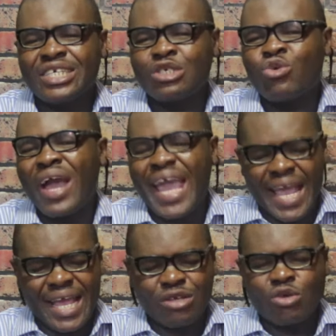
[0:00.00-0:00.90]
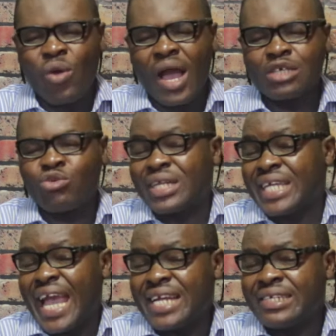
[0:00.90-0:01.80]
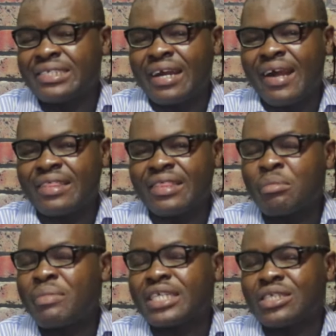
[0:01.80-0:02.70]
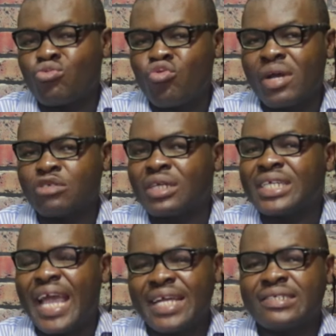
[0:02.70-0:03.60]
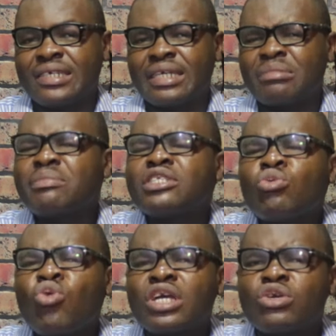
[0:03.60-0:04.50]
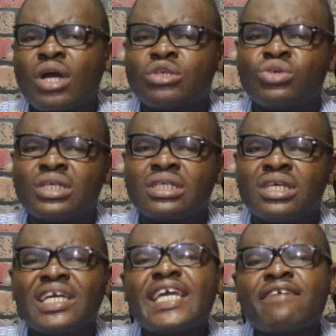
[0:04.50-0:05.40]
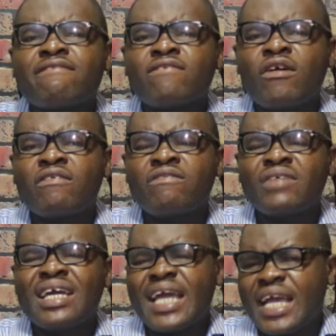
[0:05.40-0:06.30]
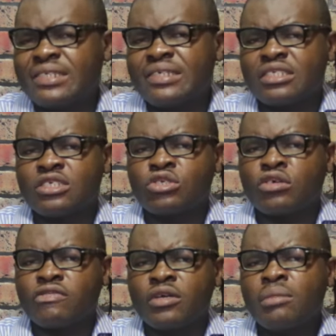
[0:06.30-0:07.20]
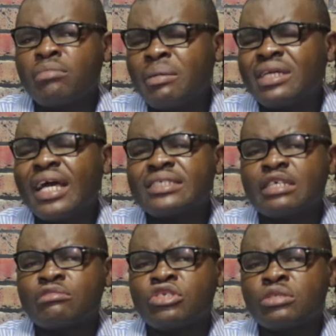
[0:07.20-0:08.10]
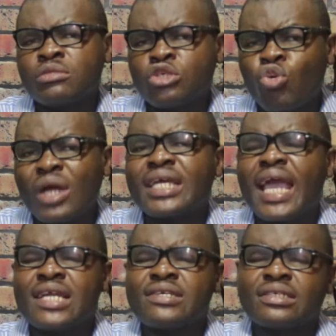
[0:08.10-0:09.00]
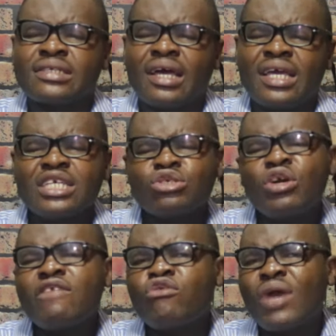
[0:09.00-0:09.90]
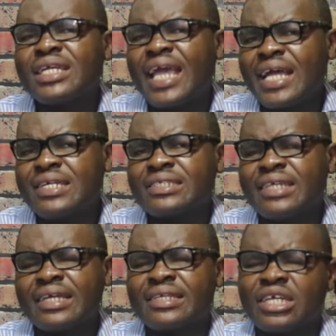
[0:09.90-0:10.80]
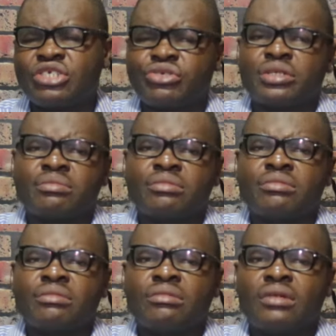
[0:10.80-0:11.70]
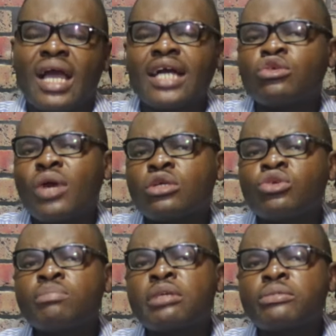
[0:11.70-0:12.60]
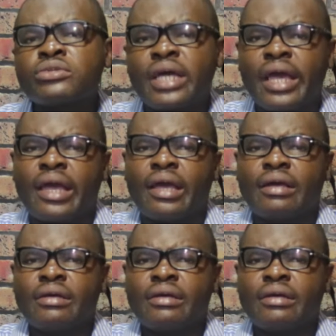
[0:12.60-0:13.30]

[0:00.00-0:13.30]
You are the hairdresser right now. Maybe as a woman, you are the hairdresser. Maybe the work you are doing involve hairdressing stuff. Maybe in that same dream, you are the hairdresser. So if you are the hairdresser in that dream and you are doing people's hair,